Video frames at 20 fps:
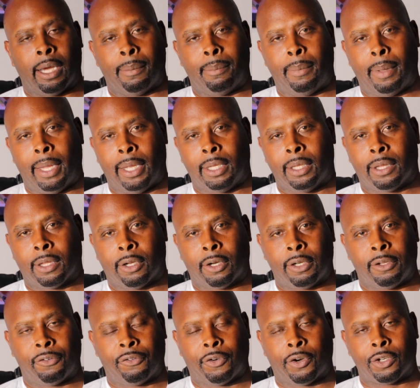May
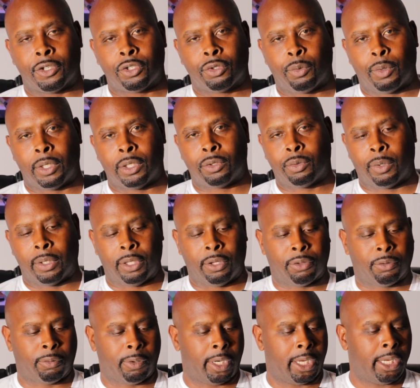31st,
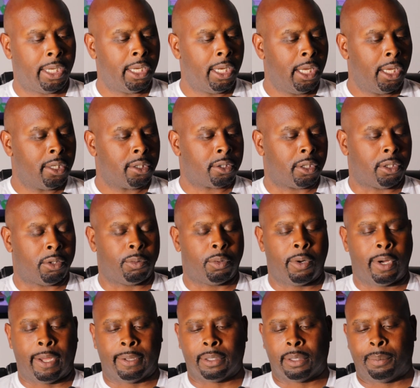2023, so you
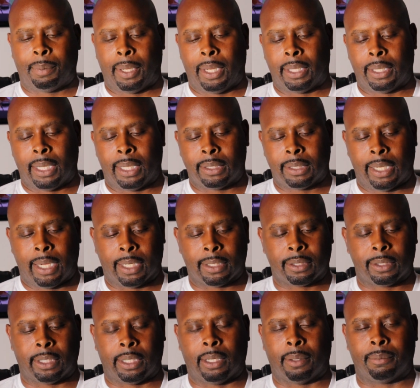will have to pay that tax
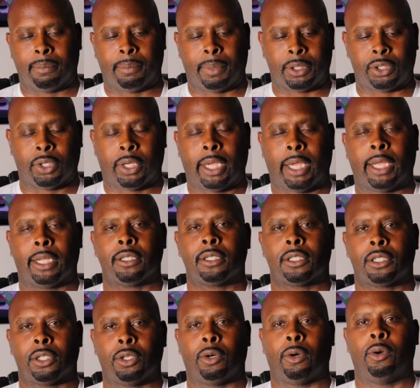stamp, but you can
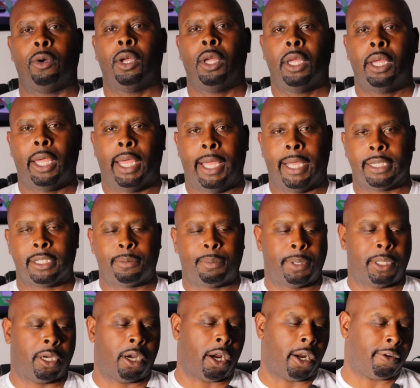still
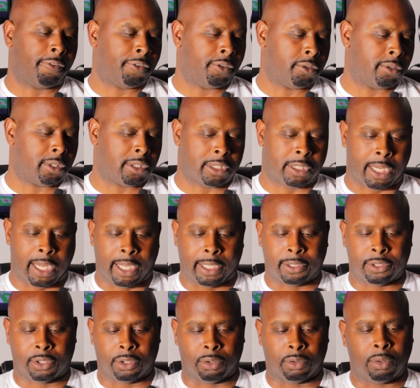SBR if you
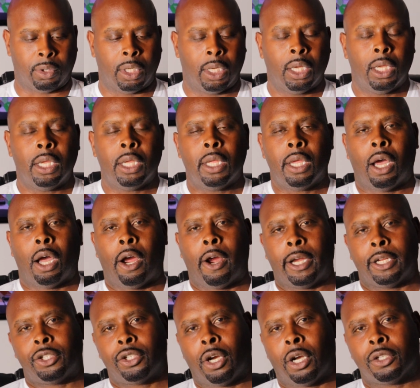decide to. All
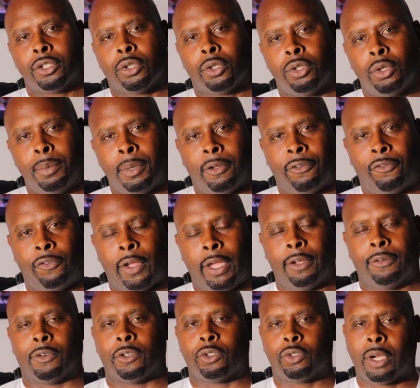right, y'all, so do me a
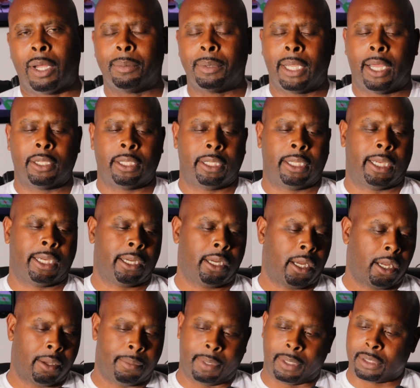favor, drop down in the
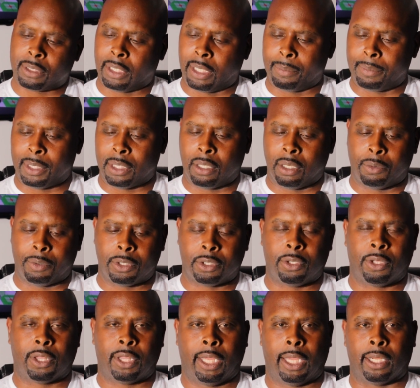comments, let me know what
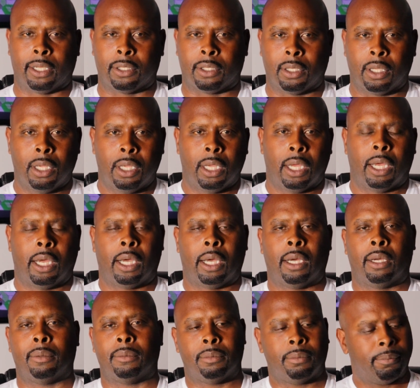you think.
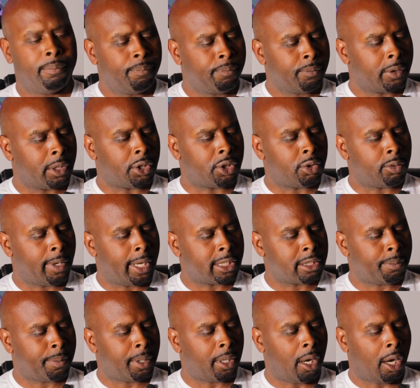Did you
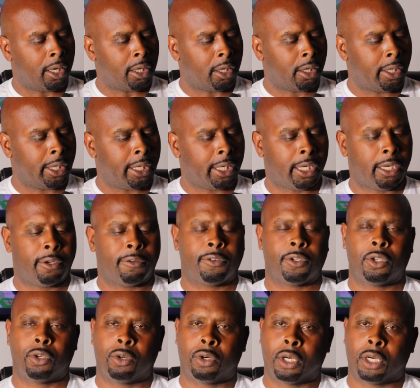SBR any of
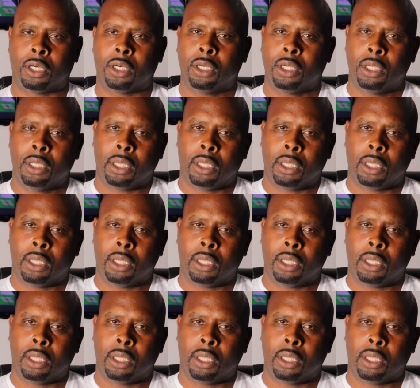your